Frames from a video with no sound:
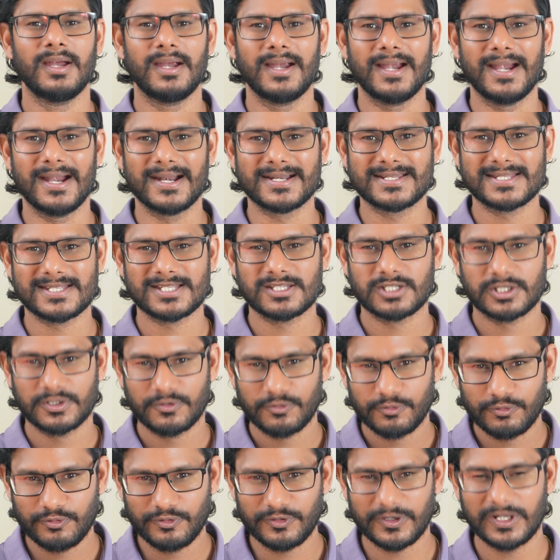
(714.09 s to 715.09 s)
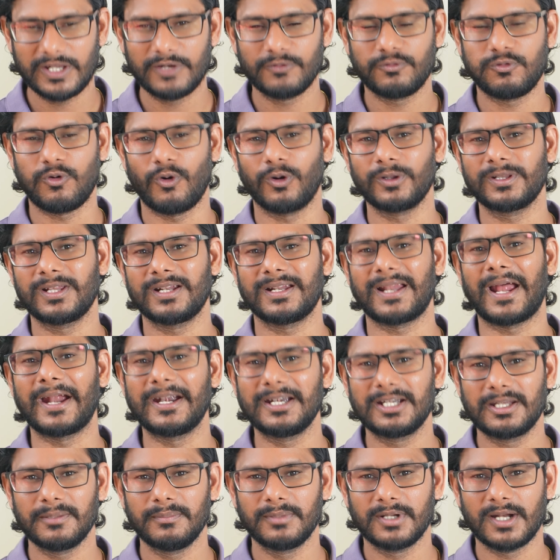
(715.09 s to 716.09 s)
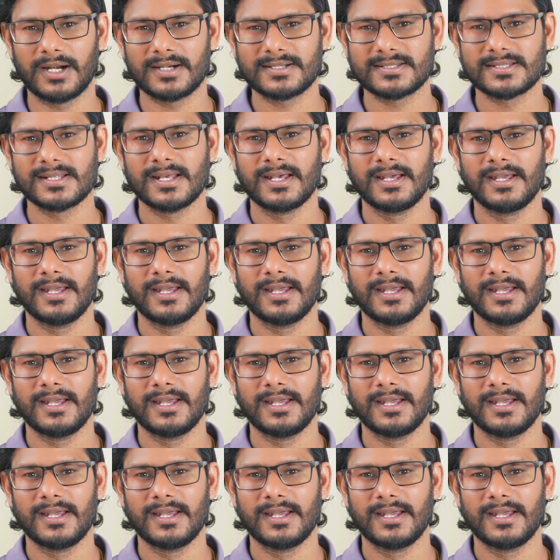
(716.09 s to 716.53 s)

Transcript: It's free for the 90 minutes